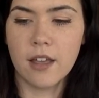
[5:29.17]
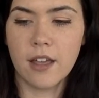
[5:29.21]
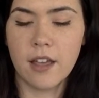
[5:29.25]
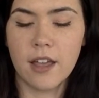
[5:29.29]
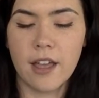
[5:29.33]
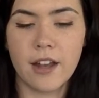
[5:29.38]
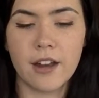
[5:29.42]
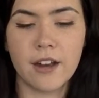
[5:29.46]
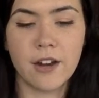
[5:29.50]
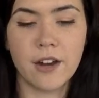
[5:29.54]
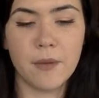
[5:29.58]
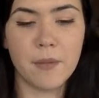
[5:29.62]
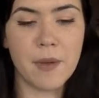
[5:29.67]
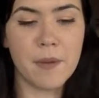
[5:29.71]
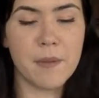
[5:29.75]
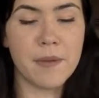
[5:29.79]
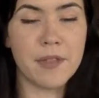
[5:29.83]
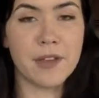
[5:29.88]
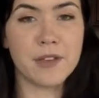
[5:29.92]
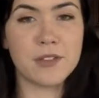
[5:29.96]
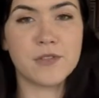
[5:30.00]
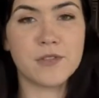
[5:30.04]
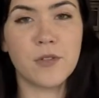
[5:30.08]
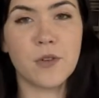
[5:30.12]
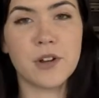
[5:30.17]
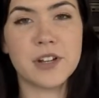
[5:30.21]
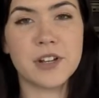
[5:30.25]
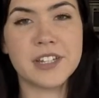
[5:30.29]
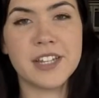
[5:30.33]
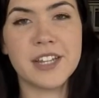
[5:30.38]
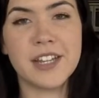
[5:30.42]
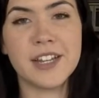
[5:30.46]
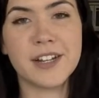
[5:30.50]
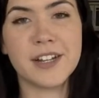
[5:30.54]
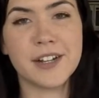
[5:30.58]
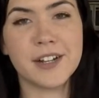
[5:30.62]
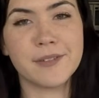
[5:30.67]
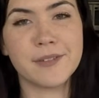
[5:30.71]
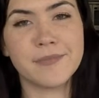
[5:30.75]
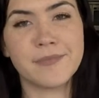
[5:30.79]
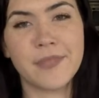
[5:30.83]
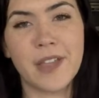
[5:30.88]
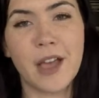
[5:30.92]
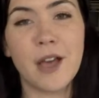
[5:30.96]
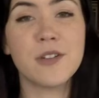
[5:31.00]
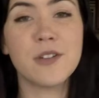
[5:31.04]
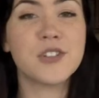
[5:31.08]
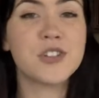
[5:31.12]
I don't know, maybe that was 14 or
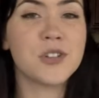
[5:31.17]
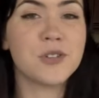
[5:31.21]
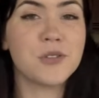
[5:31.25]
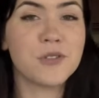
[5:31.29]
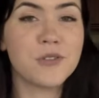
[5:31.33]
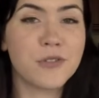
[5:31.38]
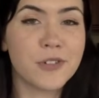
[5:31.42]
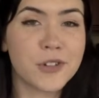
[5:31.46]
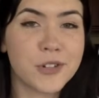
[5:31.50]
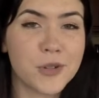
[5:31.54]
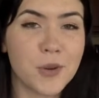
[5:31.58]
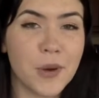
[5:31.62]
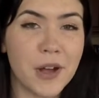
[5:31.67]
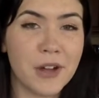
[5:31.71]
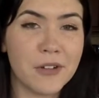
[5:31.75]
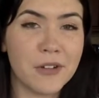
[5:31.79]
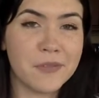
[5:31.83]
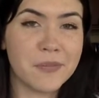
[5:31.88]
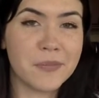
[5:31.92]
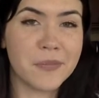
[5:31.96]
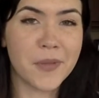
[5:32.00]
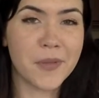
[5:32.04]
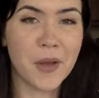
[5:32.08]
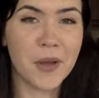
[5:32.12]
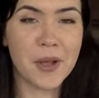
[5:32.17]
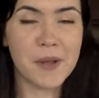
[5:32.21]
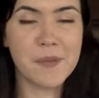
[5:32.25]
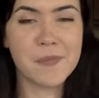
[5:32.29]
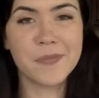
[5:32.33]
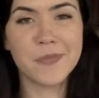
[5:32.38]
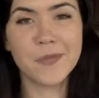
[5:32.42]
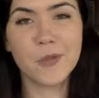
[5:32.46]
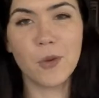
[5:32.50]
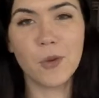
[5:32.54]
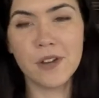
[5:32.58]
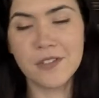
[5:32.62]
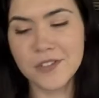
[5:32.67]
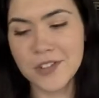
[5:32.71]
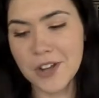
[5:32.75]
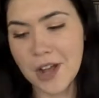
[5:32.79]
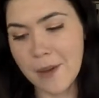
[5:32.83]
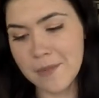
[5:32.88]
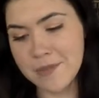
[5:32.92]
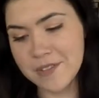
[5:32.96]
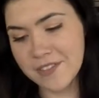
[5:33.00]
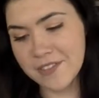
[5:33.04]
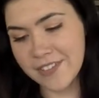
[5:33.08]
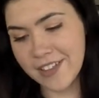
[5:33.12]
I was shooting for 12. Okay, 12
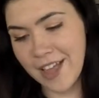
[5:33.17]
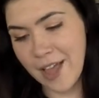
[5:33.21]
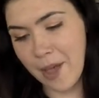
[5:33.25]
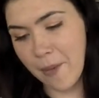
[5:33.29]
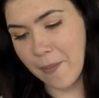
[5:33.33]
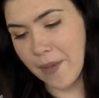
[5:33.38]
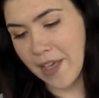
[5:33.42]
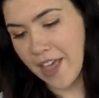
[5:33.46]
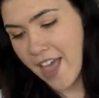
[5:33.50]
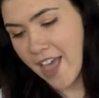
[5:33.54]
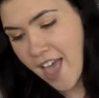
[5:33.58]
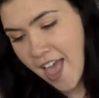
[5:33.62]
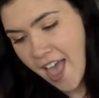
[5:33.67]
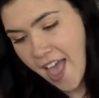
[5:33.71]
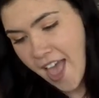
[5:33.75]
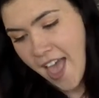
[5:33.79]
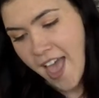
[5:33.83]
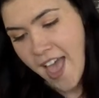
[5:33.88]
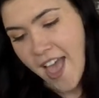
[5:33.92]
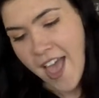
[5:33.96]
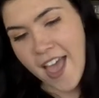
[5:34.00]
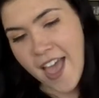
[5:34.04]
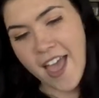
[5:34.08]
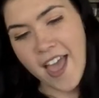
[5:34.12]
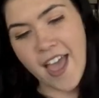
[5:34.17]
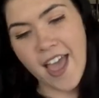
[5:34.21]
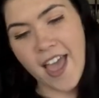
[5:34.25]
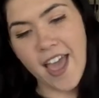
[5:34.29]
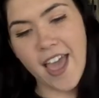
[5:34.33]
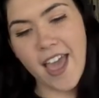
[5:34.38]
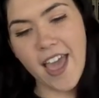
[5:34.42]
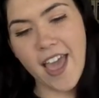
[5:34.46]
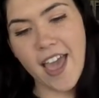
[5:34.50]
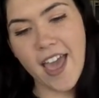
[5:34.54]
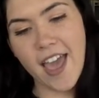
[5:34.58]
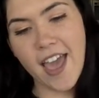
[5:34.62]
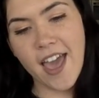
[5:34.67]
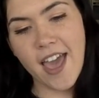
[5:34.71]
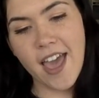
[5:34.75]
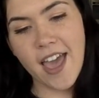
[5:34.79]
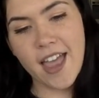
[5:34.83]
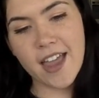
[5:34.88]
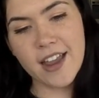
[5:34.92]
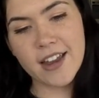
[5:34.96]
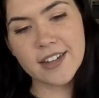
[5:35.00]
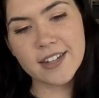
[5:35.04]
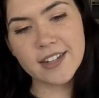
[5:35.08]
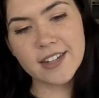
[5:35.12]
drops of lime.
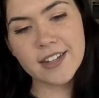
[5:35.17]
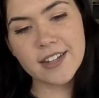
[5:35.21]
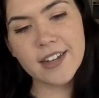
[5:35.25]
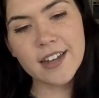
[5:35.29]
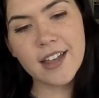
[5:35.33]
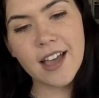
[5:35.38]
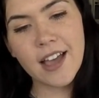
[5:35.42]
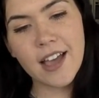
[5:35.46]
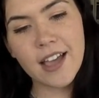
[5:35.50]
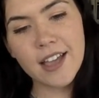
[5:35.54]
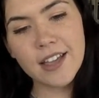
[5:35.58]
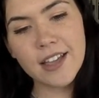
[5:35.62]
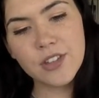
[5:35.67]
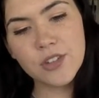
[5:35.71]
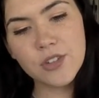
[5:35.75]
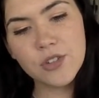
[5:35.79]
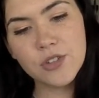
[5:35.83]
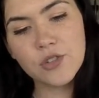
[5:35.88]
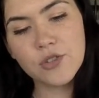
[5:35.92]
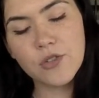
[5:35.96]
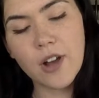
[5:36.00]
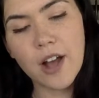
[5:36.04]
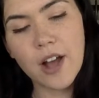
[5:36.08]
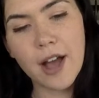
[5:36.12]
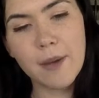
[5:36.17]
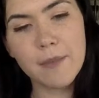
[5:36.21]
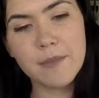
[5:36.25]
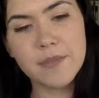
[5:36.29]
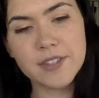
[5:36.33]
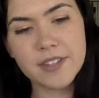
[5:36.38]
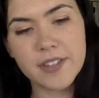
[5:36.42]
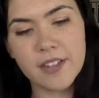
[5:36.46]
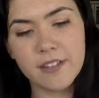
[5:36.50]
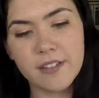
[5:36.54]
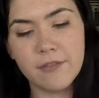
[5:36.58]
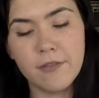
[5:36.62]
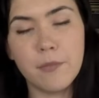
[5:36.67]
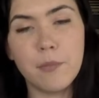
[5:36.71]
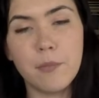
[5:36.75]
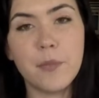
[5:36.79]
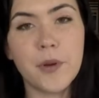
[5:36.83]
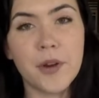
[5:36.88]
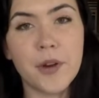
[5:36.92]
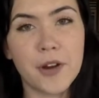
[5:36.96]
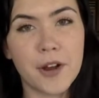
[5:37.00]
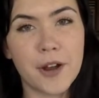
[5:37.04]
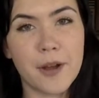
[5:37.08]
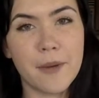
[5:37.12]
And 9 drops of
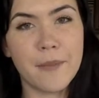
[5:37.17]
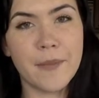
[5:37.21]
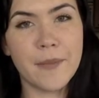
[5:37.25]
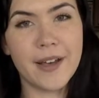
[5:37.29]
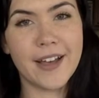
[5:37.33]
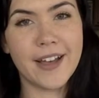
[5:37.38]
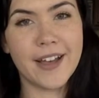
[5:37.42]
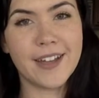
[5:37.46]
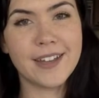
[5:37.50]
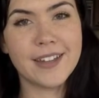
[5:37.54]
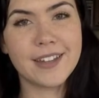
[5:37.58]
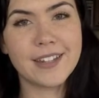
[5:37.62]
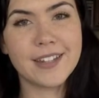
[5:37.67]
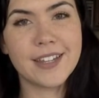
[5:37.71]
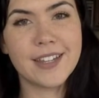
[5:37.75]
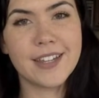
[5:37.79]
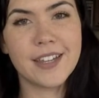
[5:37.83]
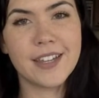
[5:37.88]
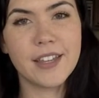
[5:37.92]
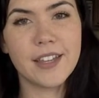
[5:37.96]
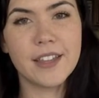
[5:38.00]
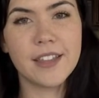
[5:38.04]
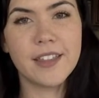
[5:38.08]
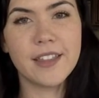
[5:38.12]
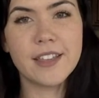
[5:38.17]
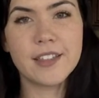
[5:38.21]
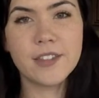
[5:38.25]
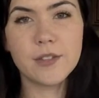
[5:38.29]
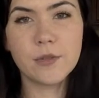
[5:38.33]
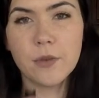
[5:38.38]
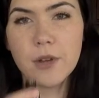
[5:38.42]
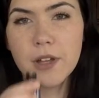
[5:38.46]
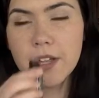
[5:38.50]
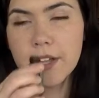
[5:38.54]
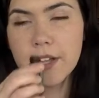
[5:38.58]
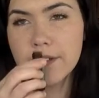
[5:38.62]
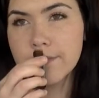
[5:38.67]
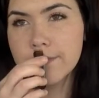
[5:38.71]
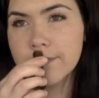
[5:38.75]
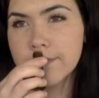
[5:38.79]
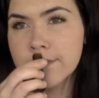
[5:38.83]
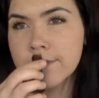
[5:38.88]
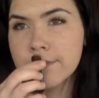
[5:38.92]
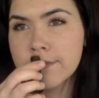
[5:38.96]
bergamot. This one,